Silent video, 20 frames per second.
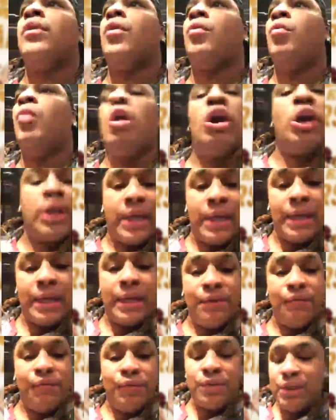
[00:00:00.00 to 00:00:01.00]
work and
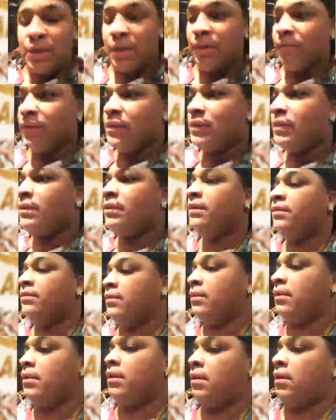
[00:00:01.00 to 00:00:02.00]
give you service
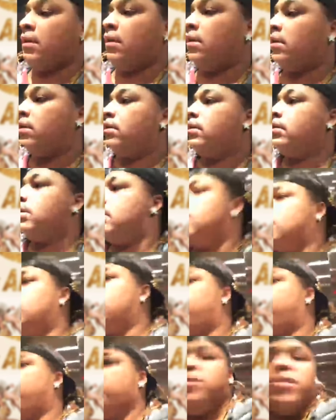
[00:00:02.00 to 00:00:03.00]

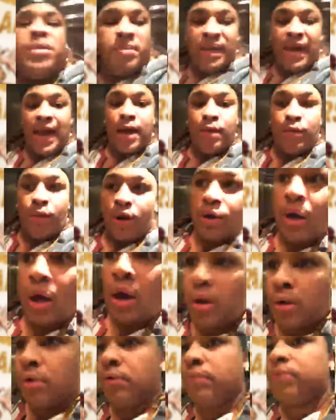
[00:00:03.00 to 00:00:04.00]
for you to be a word
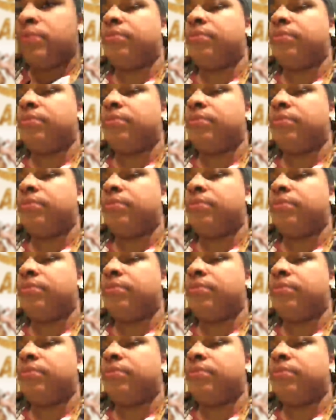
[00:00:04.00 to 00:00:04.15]
hole.